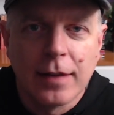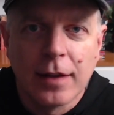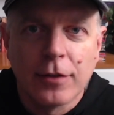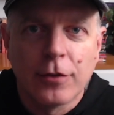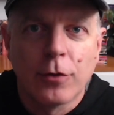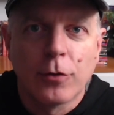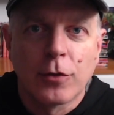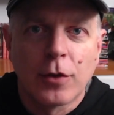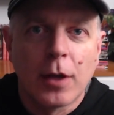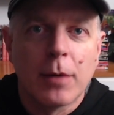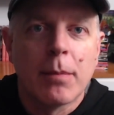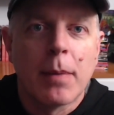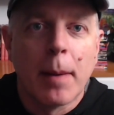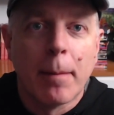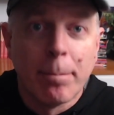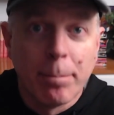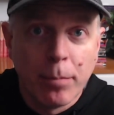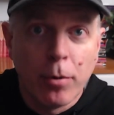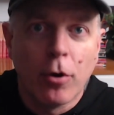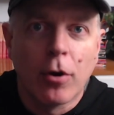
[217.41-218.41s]
This is going to be a
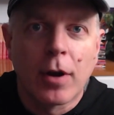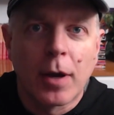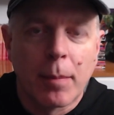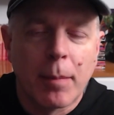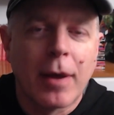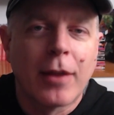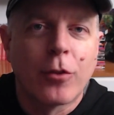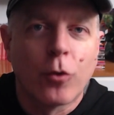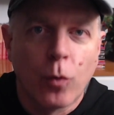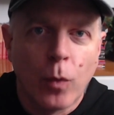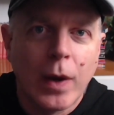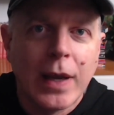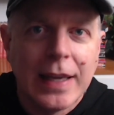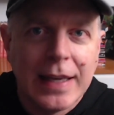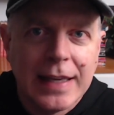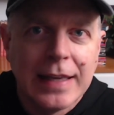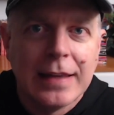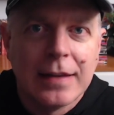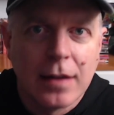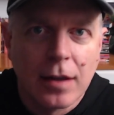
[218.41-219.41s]
book about the way
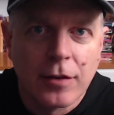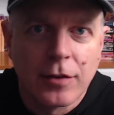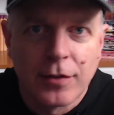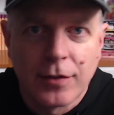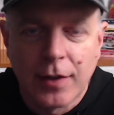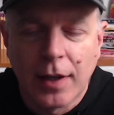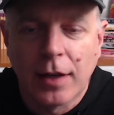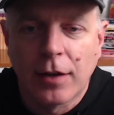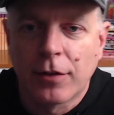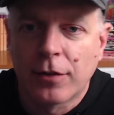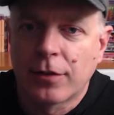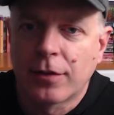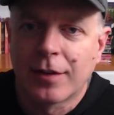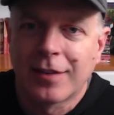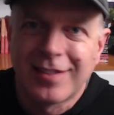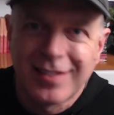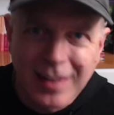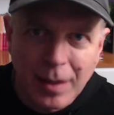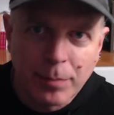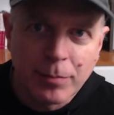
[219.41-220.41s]
he does sales, the
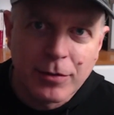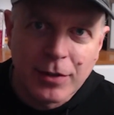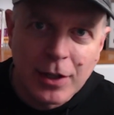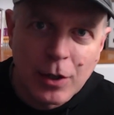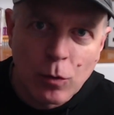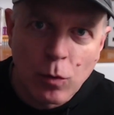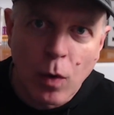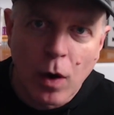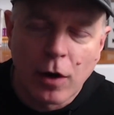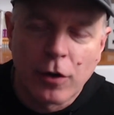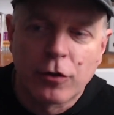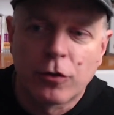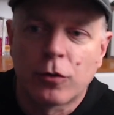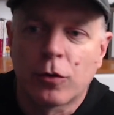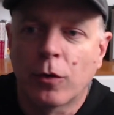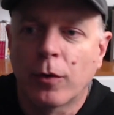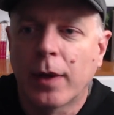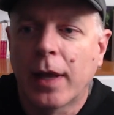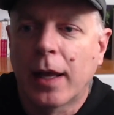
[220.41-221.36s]
steps he walks through.